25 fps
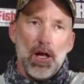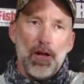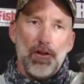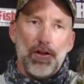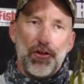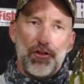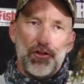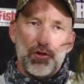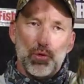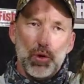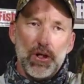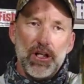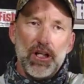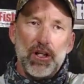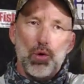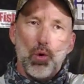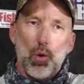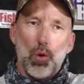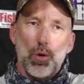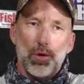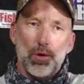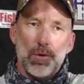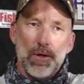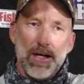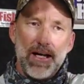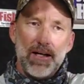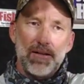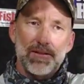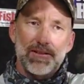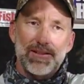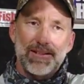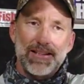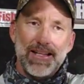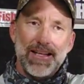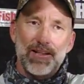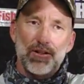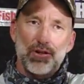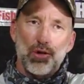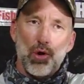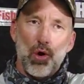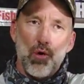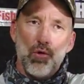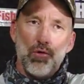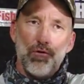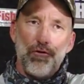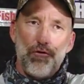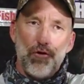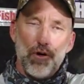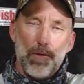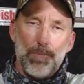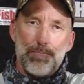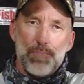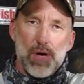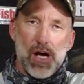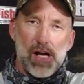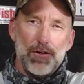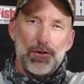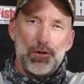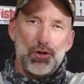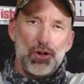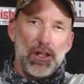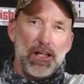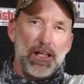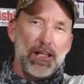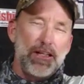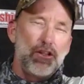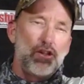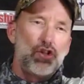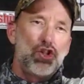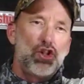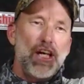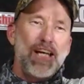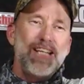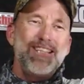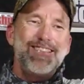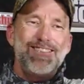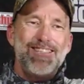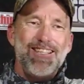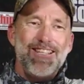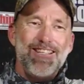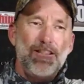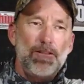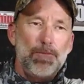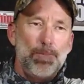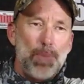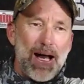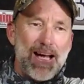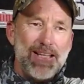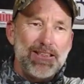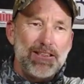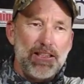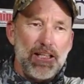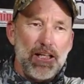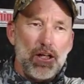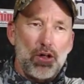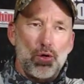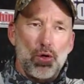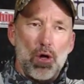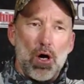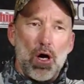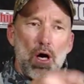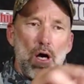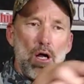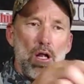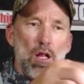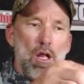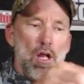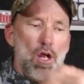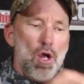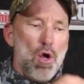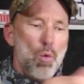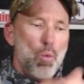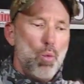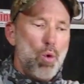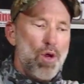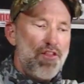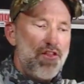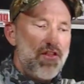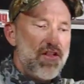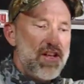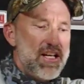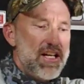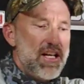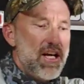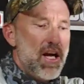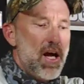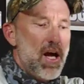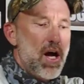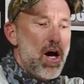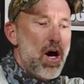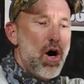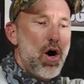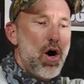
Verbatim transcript: the three quarter ounce Santone football jig, JC Spicy Craw with the